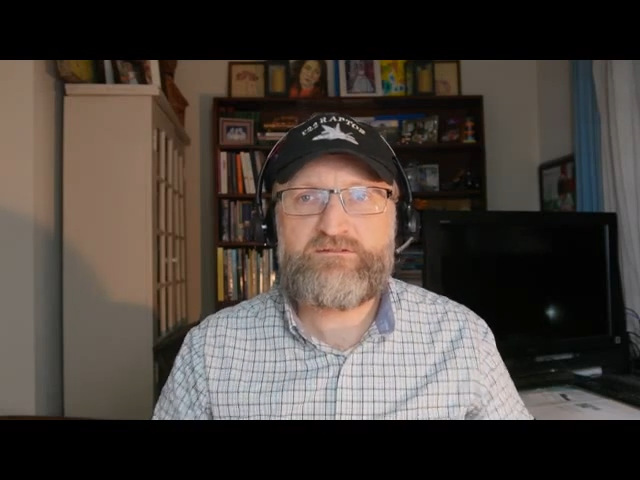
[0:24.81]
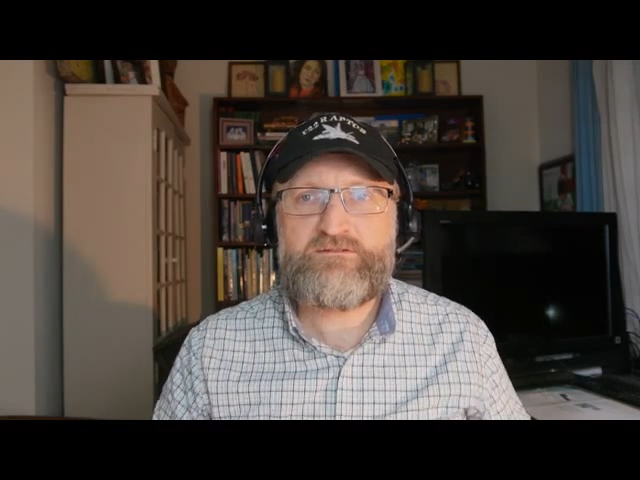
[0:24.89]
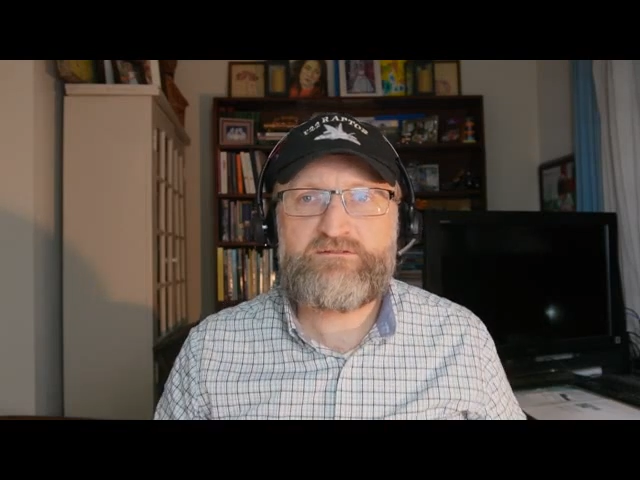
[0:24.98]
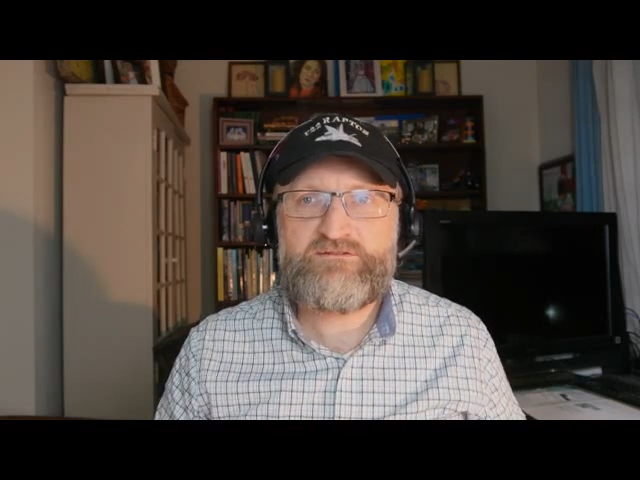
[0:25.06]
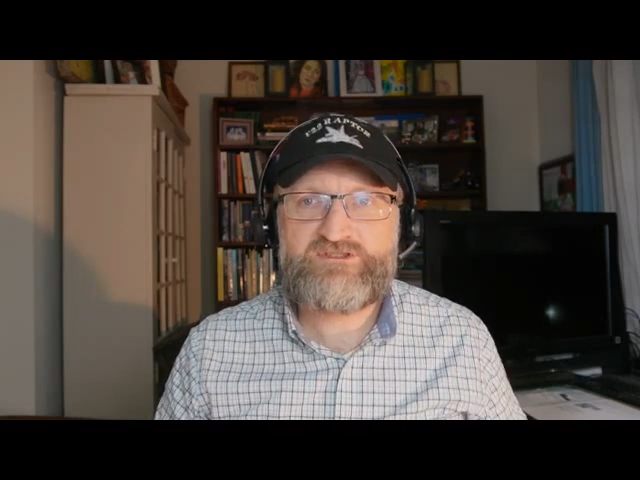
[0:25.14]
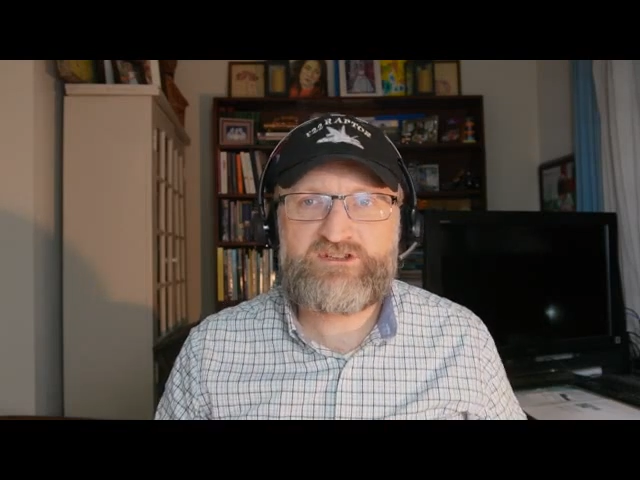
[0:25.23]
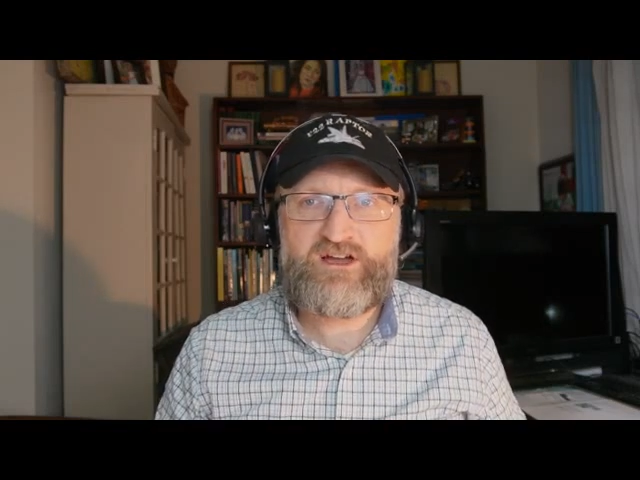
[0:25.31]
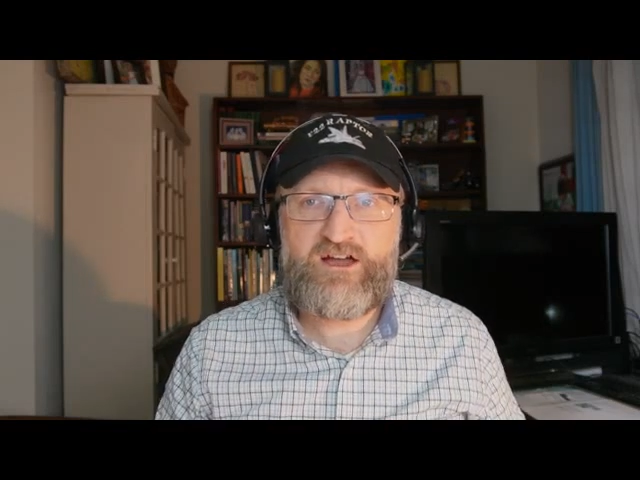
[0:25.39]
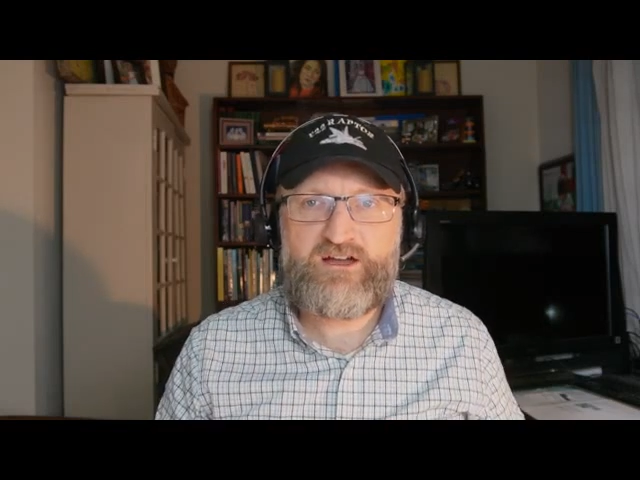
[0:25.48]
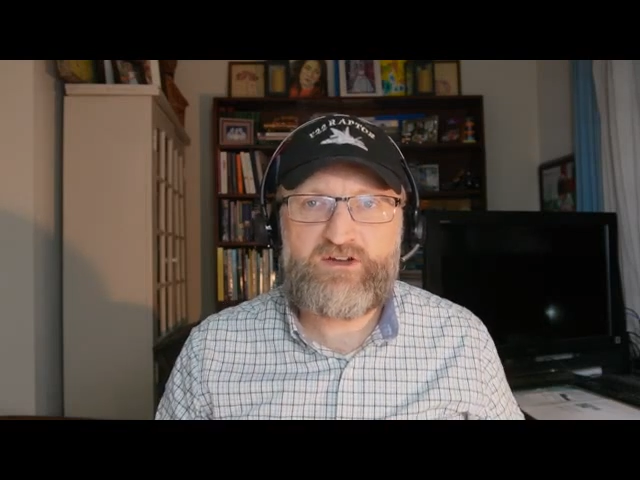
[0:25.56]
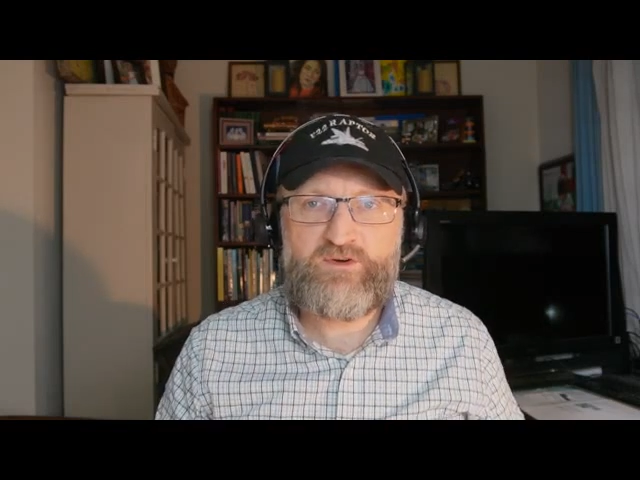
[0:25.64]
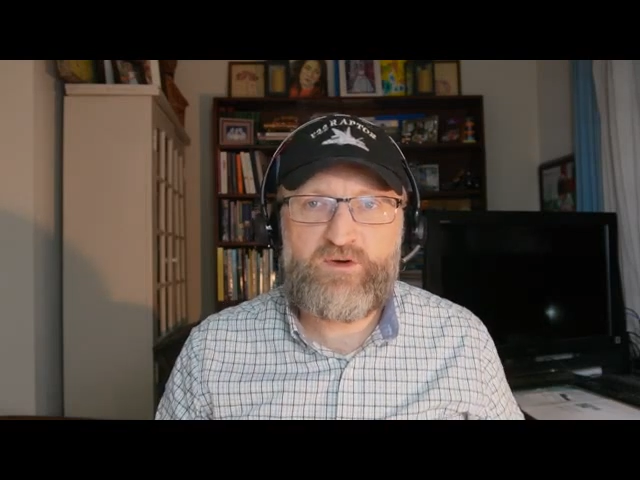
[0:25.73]

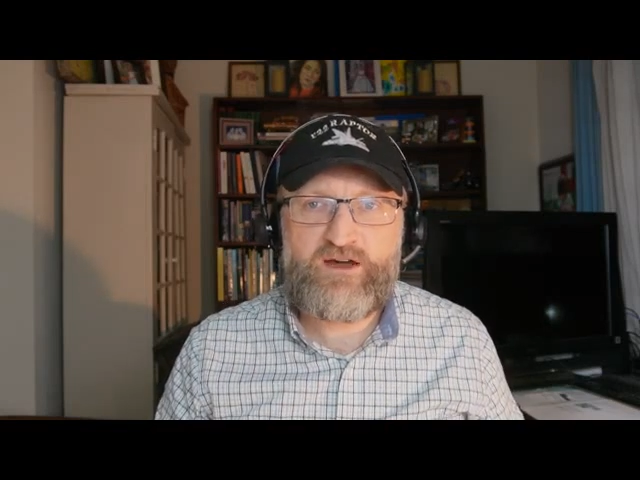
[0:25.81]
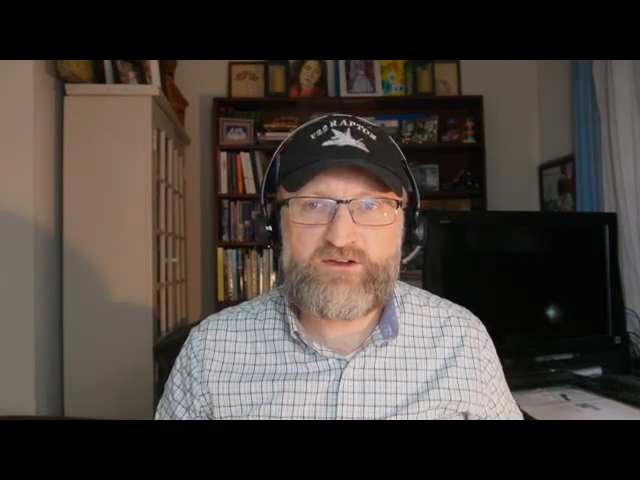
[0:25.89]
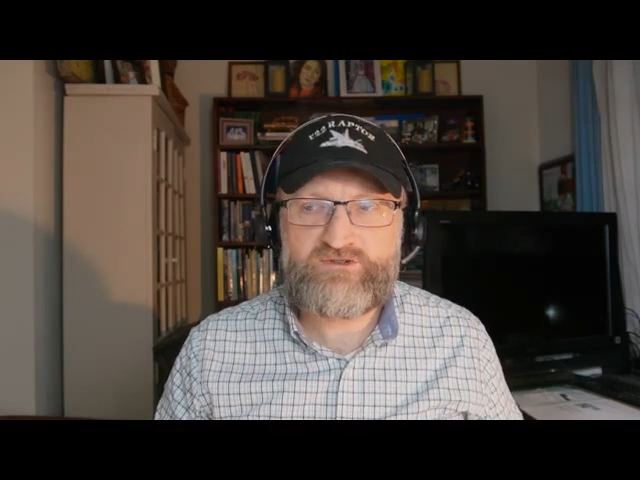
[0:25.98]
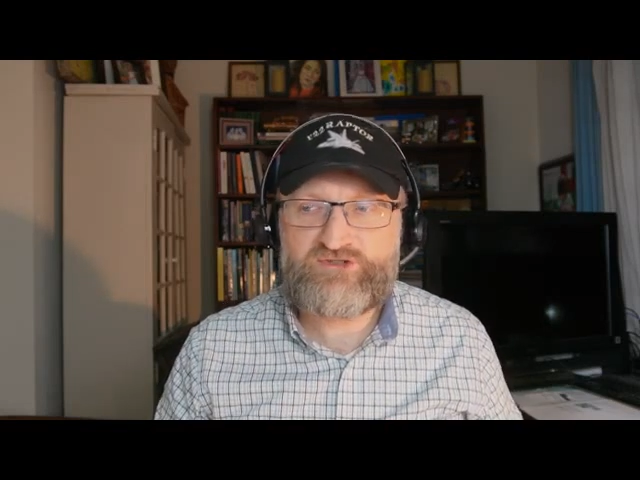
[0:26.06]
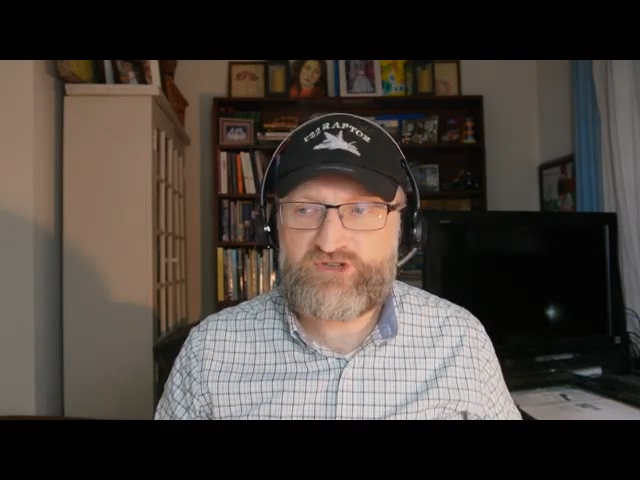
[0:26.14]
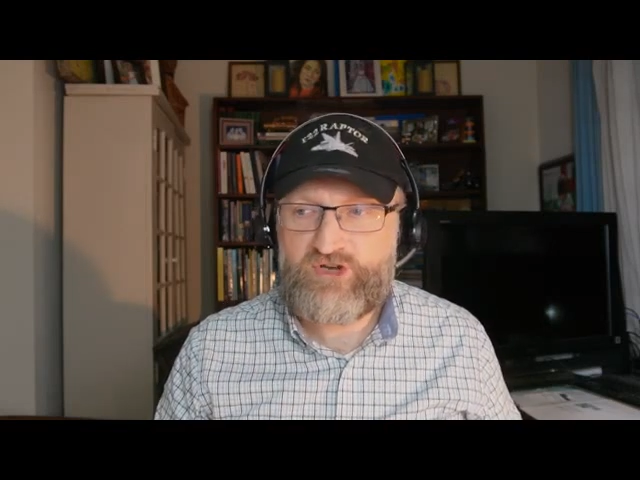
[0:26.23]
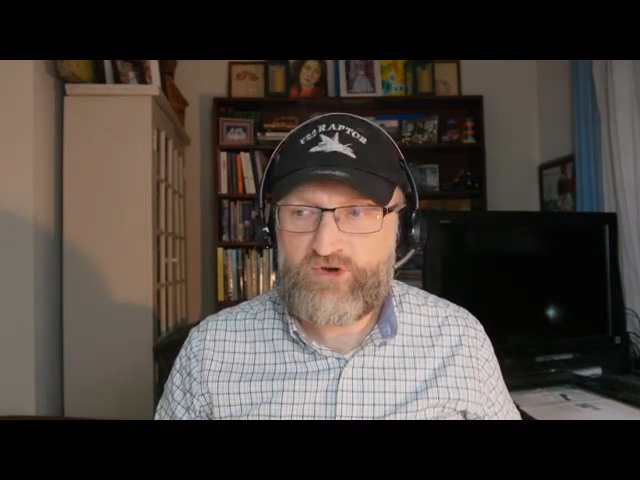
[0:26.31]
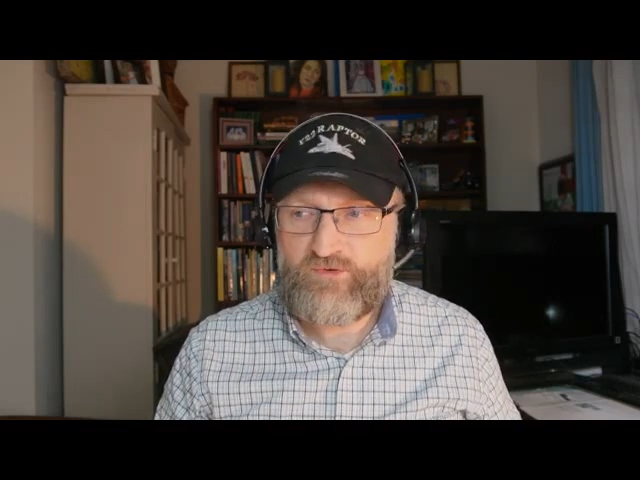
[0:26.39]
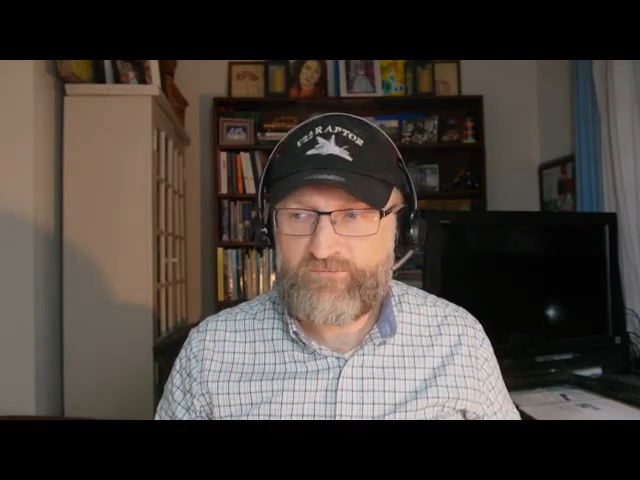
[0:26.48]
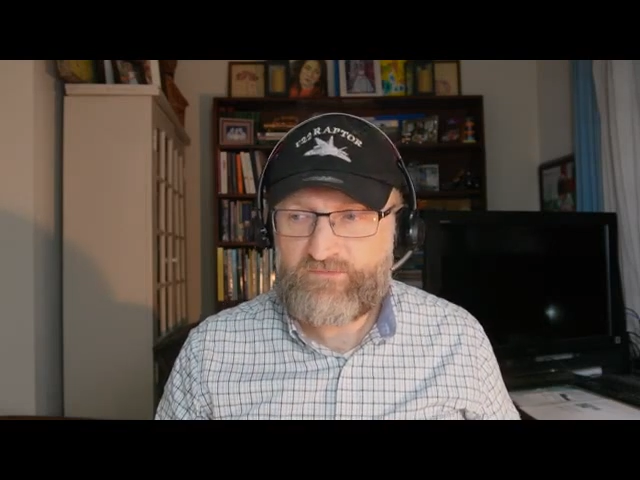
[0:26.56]
Chicago Auto Show,